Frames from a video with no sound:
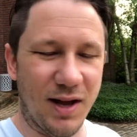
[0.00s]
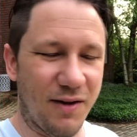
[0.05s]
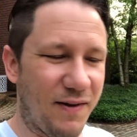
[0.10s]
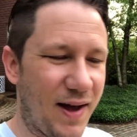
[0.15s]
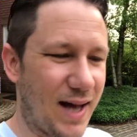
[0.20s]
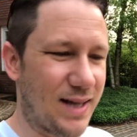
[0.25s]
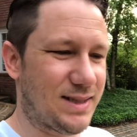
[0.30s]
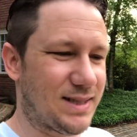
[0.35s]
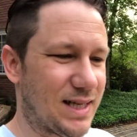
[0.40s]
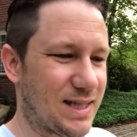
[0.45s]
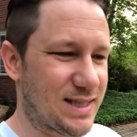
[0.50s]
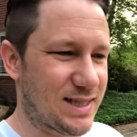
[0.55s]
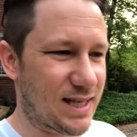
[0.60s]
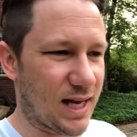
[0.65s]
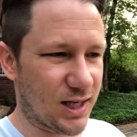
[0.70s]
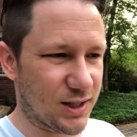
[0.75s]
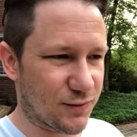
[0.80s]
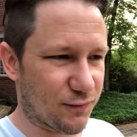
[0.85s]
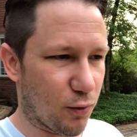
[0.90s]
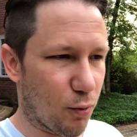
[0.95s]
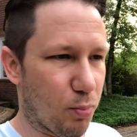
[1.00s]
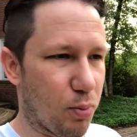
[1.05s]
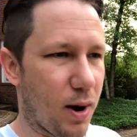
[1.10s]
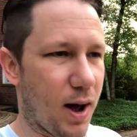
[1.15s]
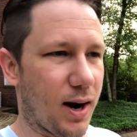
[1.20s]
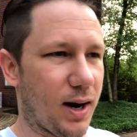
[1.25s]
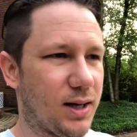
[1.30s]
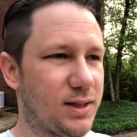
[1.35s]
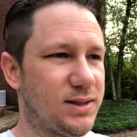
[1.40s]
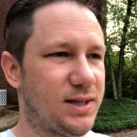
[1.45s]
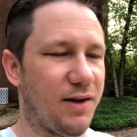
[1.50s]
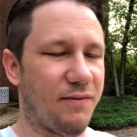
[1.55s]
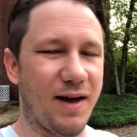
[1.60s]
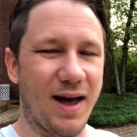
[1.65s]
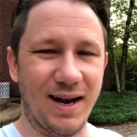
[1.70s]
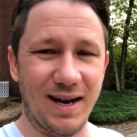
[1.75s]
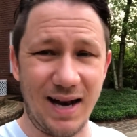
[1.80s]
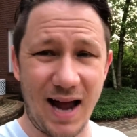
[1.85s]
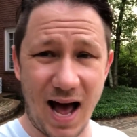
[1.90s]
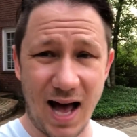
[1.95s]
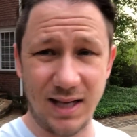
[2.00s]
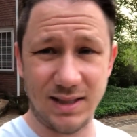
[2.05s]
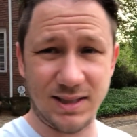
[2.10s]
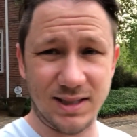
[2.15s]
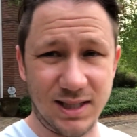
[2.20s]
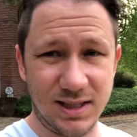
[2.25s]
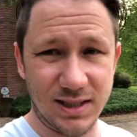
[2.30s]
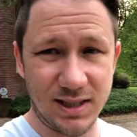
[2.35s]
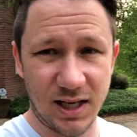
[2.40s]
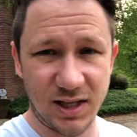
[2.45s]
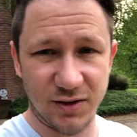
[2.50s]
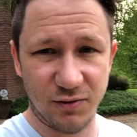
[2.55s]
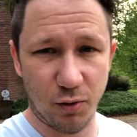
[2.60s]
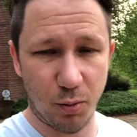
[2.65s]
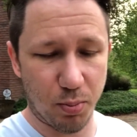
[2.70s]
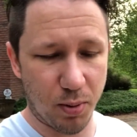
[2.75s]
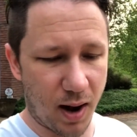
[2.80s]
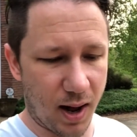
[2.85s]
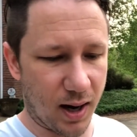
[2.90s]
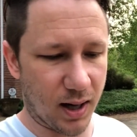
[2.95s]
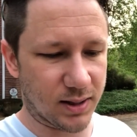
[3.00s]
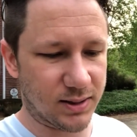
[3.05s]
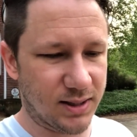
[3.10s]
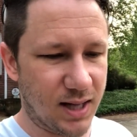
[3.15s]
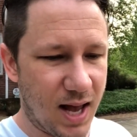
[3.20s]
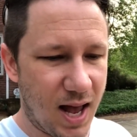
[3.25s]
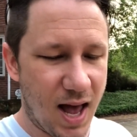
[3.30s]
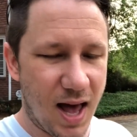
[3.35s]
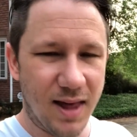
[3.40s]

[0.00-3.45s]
They've had successful products, they've had non-successful products.